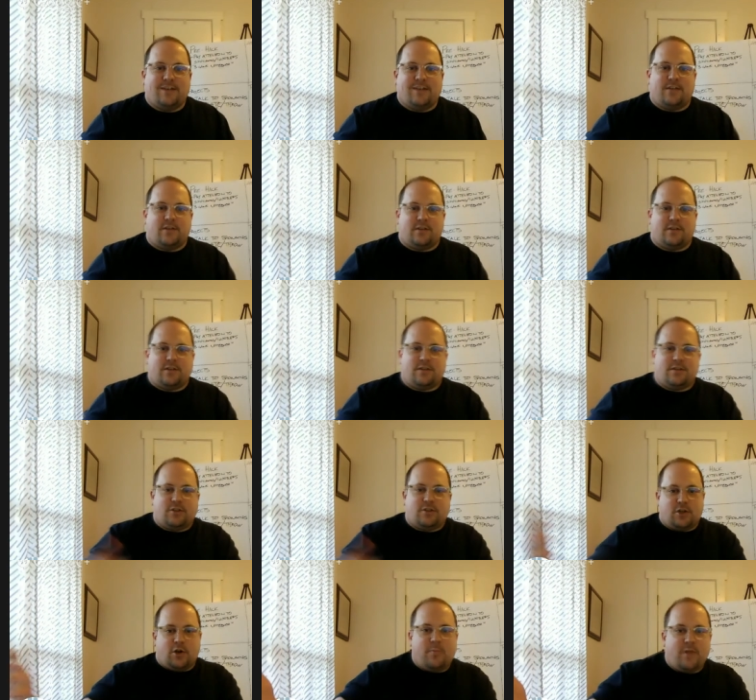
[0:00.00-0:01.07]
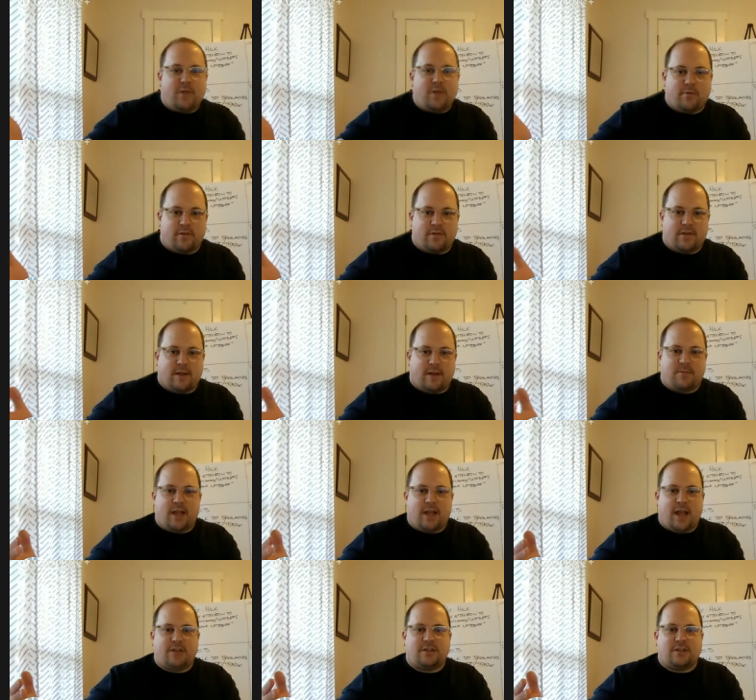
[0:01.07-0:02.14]
to show people those
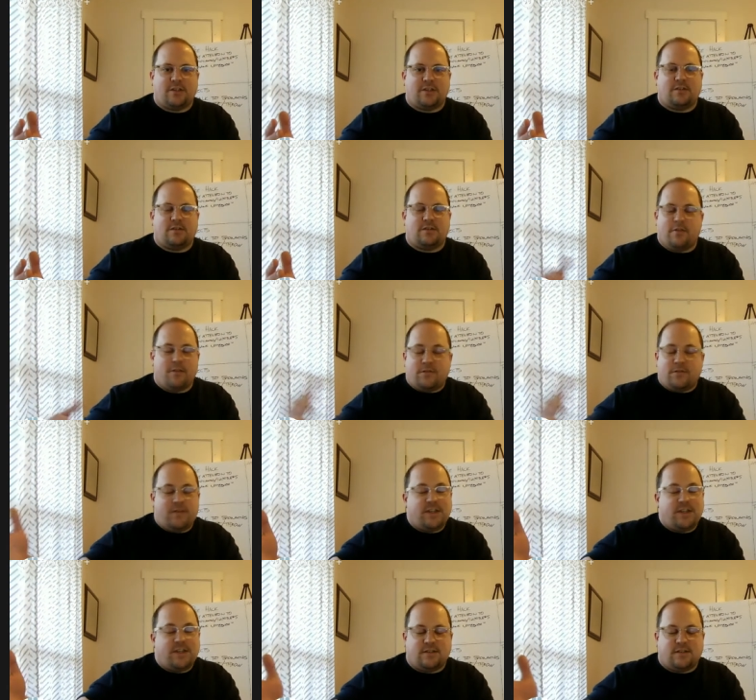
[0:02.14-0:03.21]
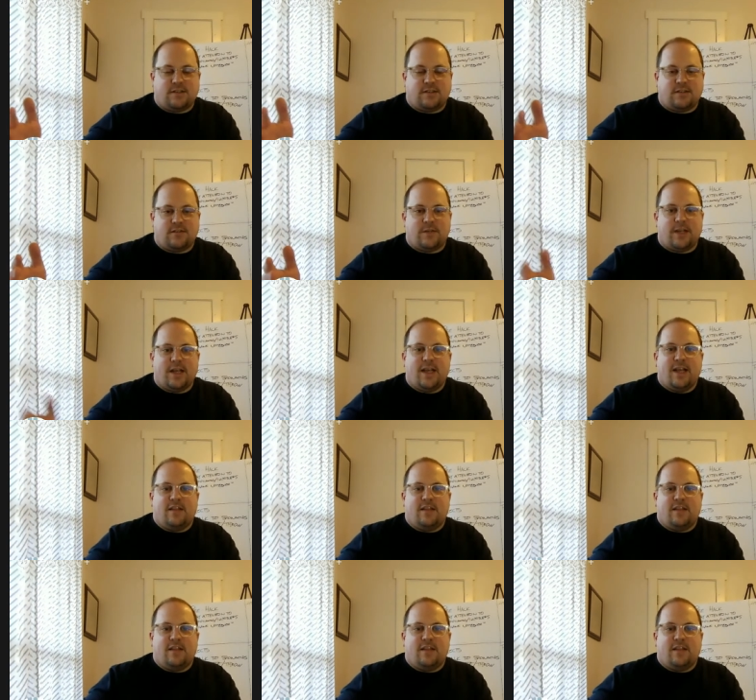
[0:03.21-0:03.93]
those features, excuse me,